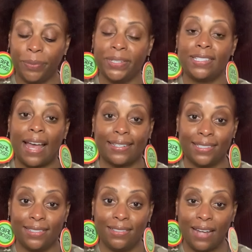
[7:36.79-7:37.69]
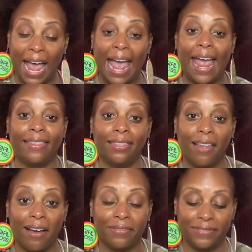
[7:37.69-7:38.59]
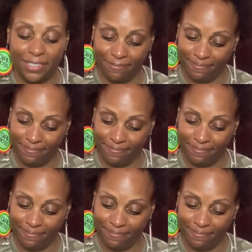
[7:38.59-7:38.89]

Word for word: protected, and loved.